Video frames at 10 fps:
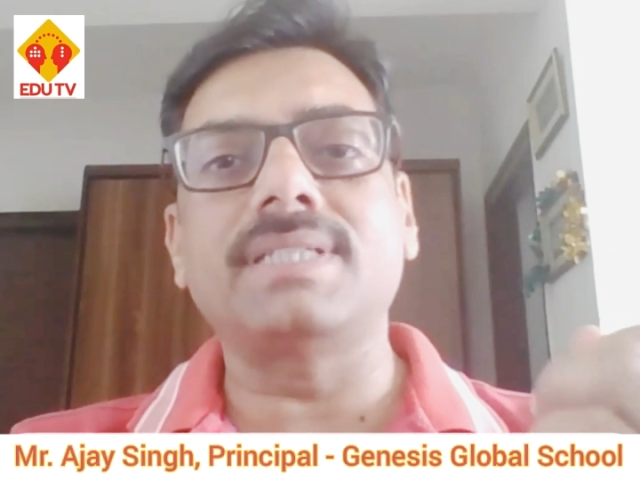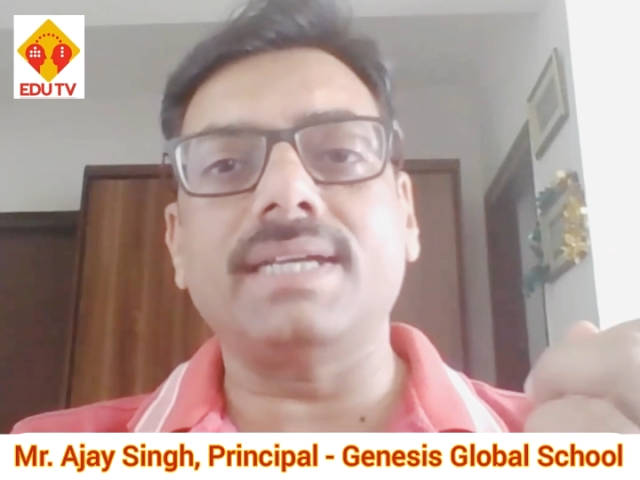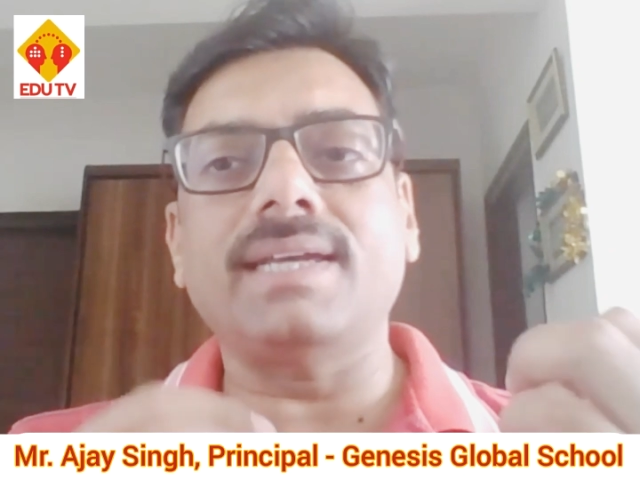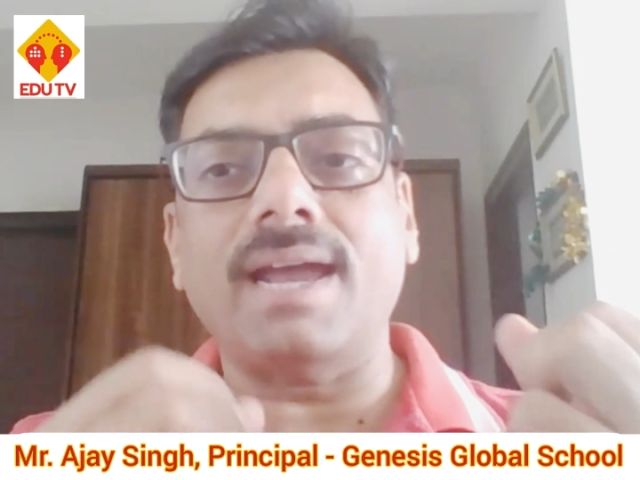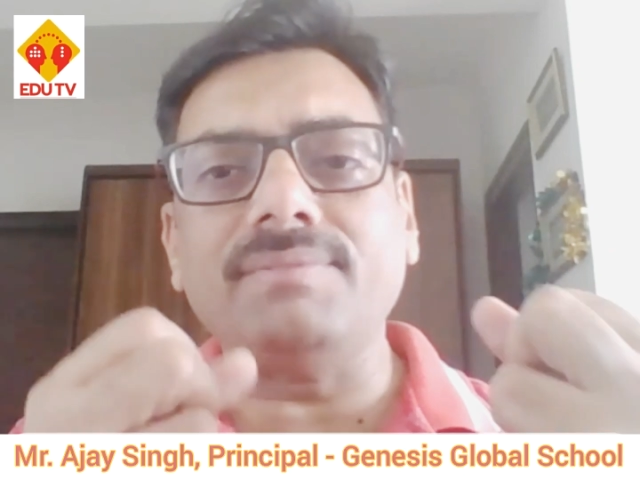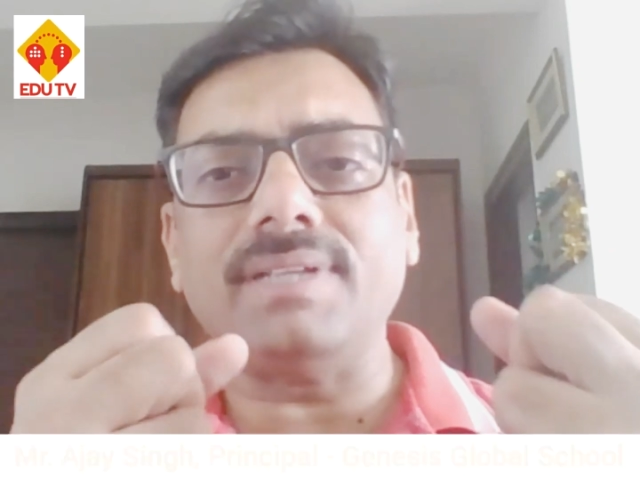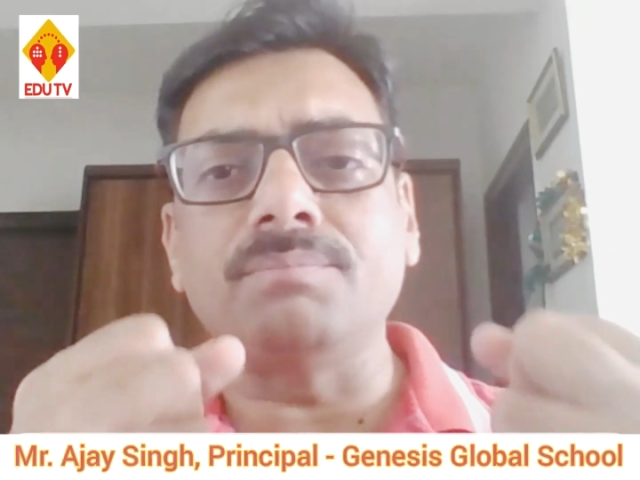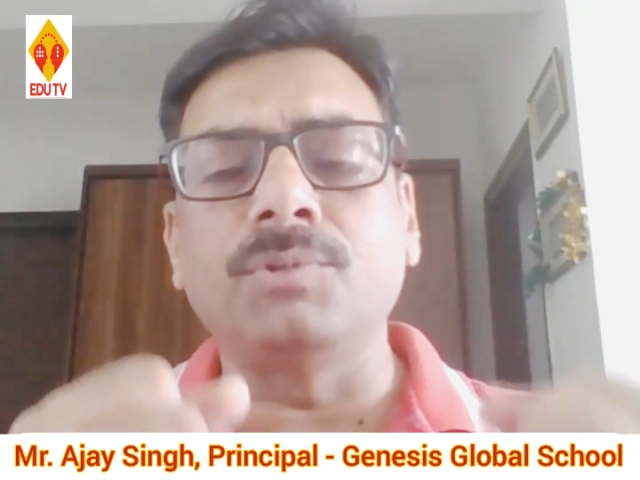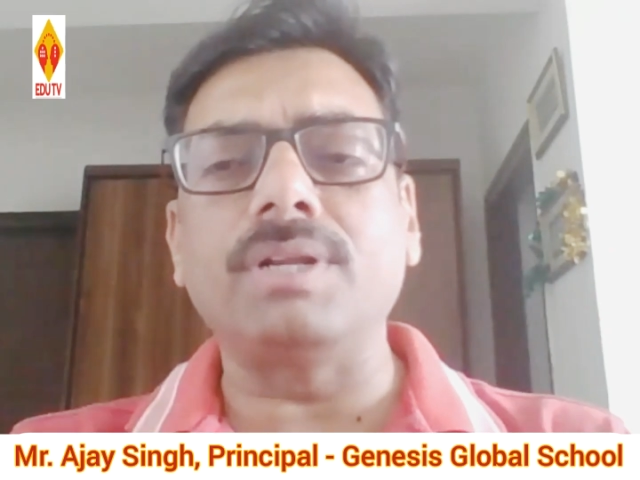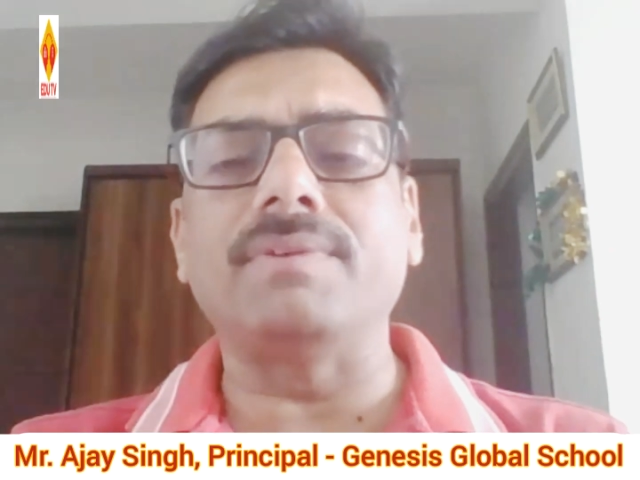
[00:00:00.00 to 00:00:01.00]
they have that
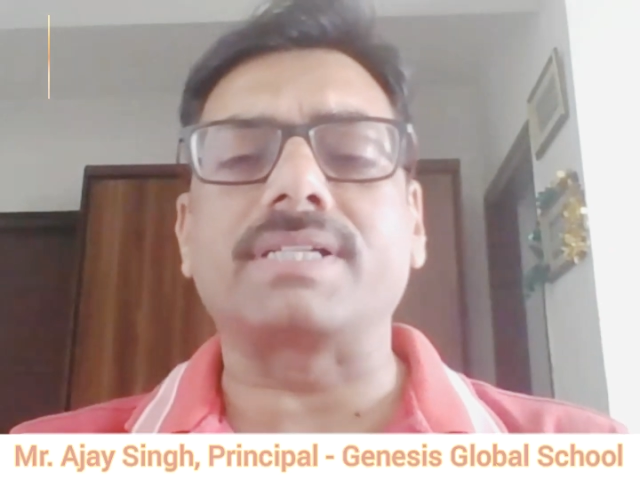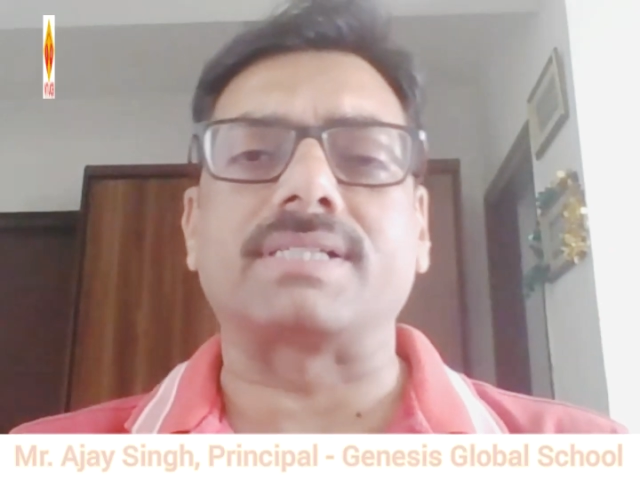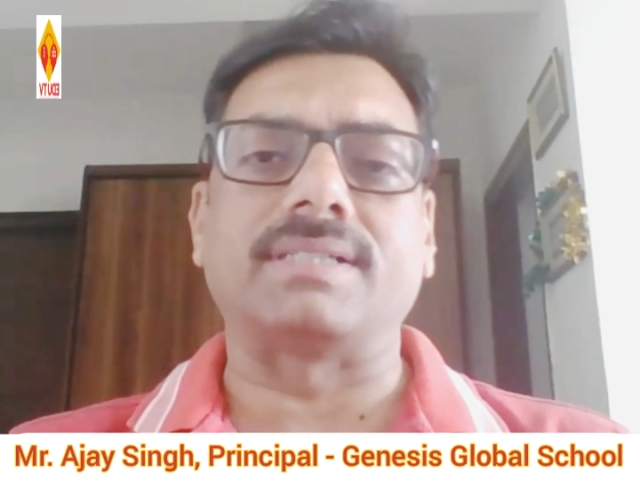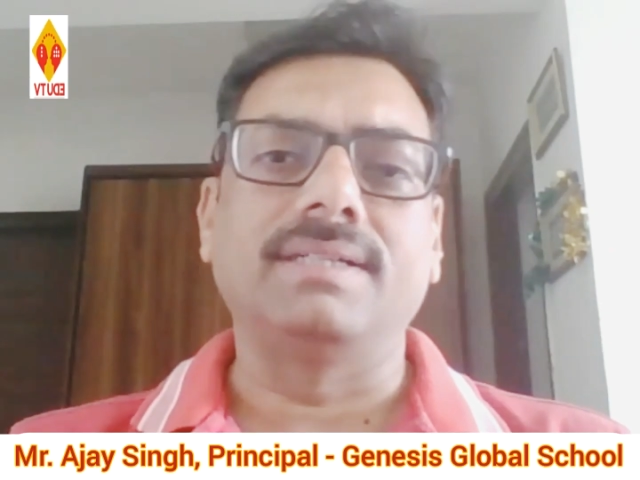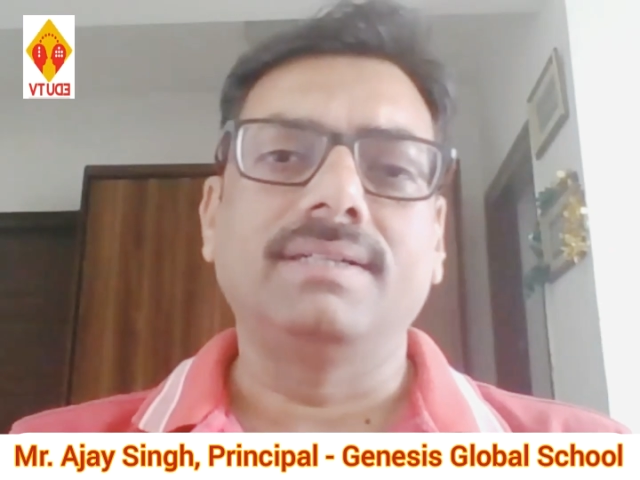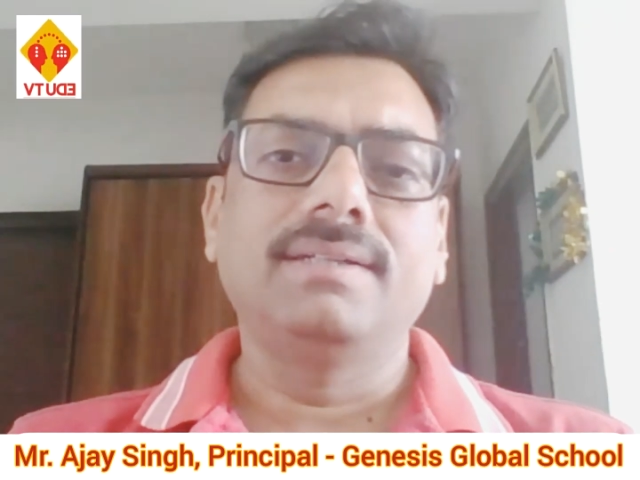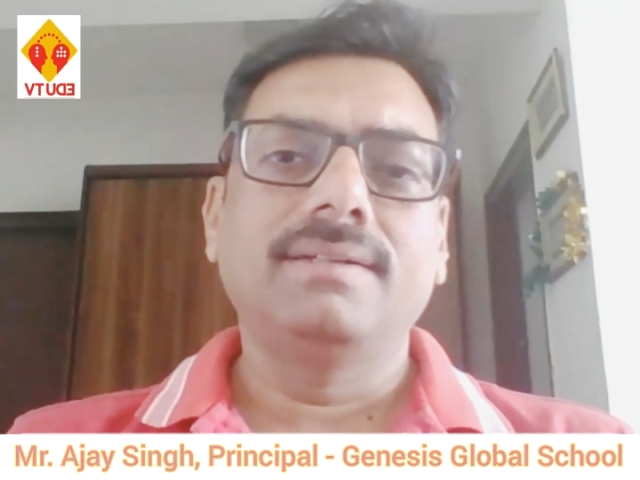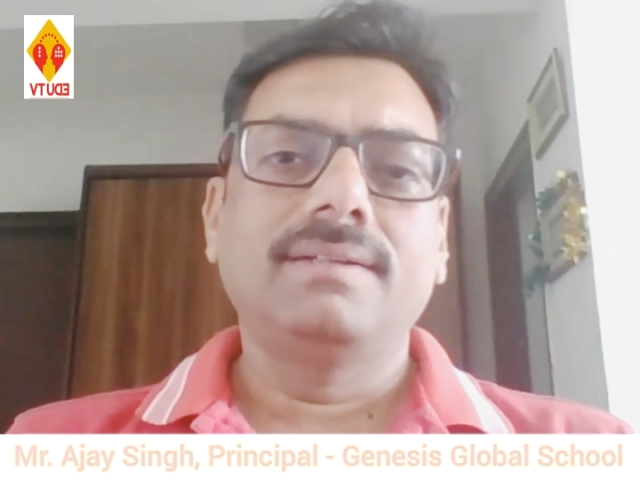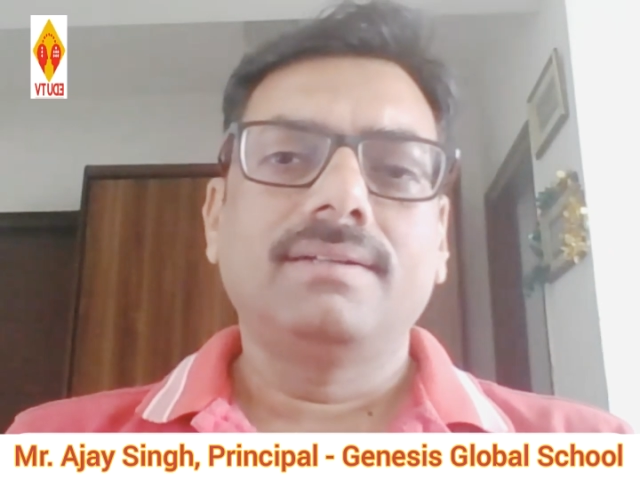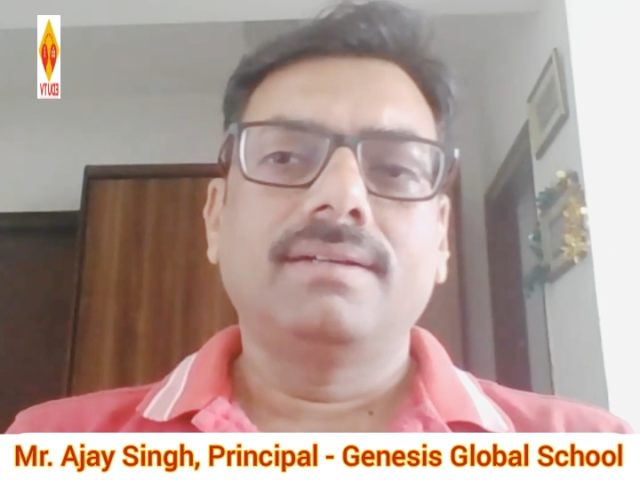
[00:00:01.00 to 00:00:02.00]
motivation.
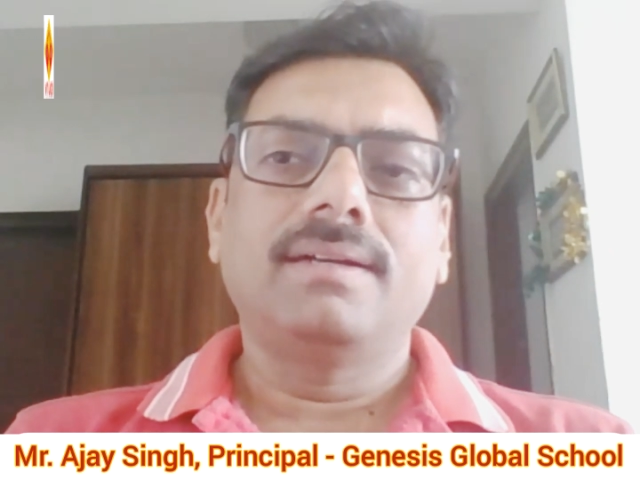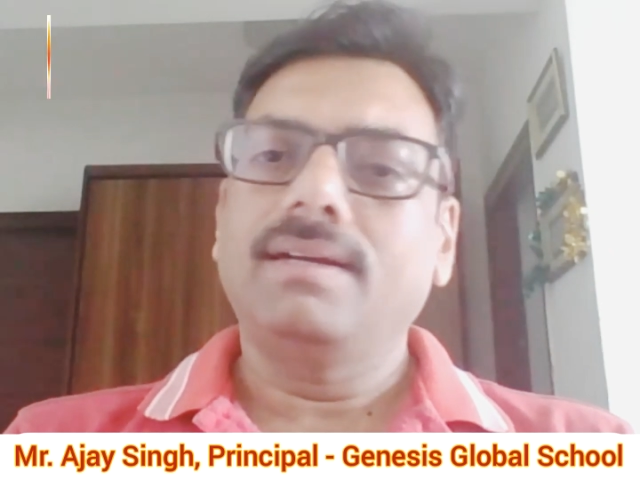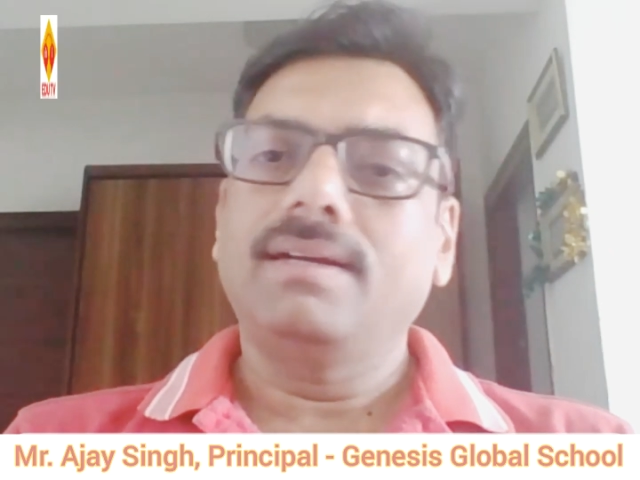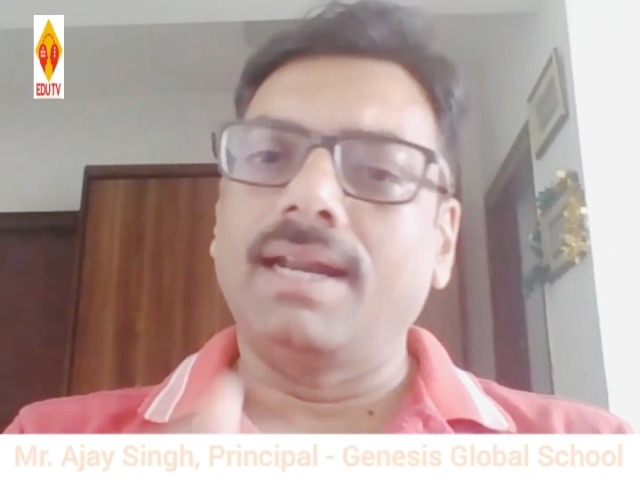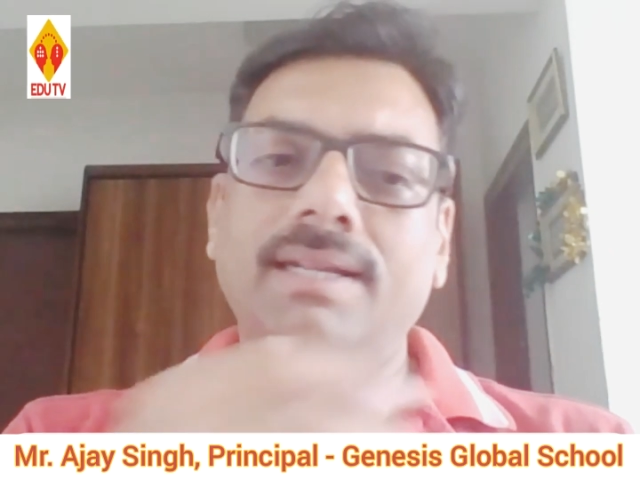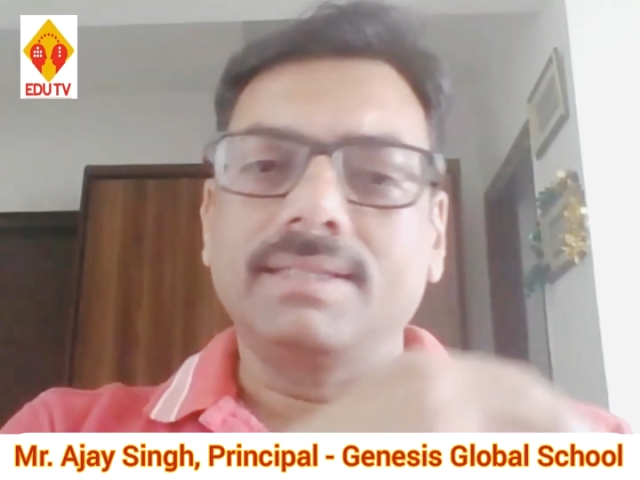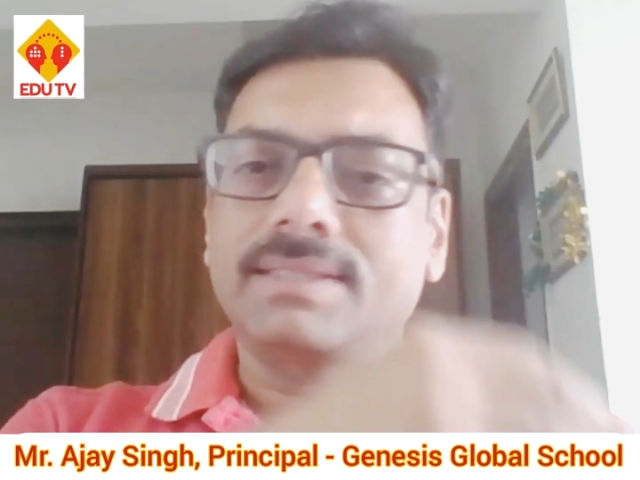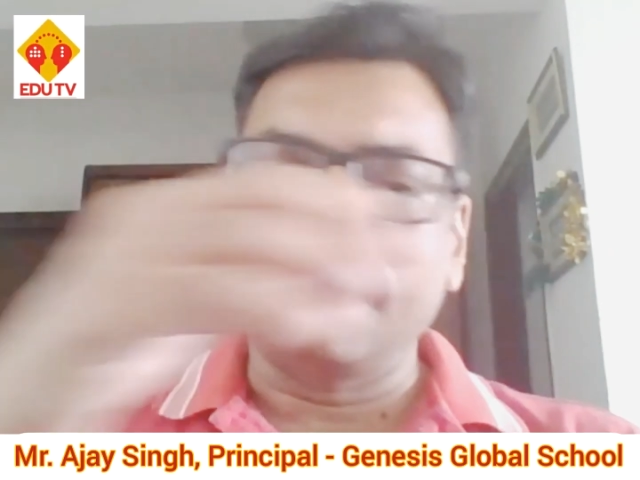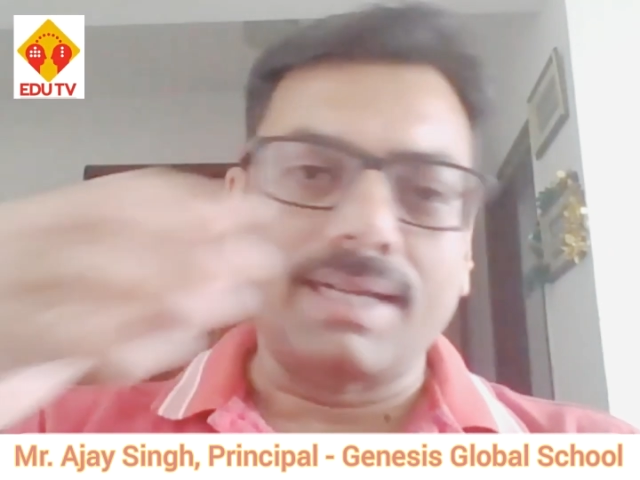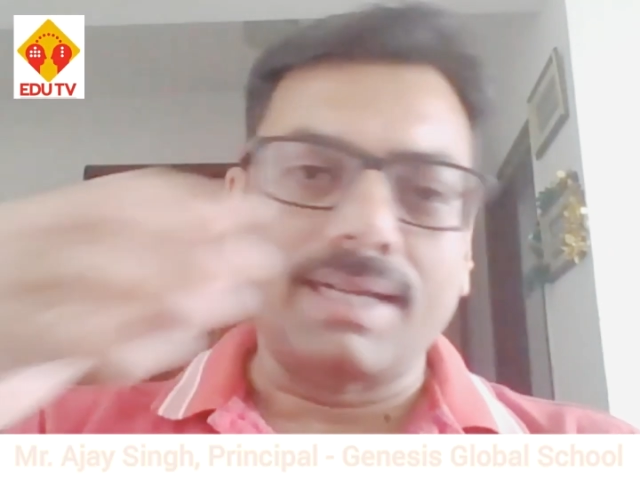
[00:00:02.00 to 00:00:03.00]
And in
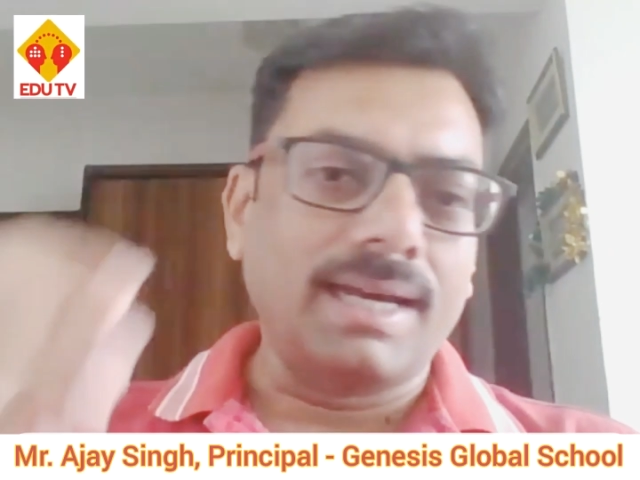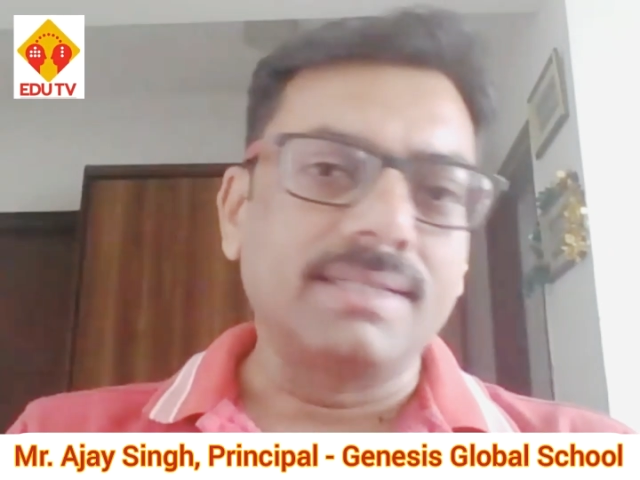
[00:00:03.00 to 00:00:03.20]
this entire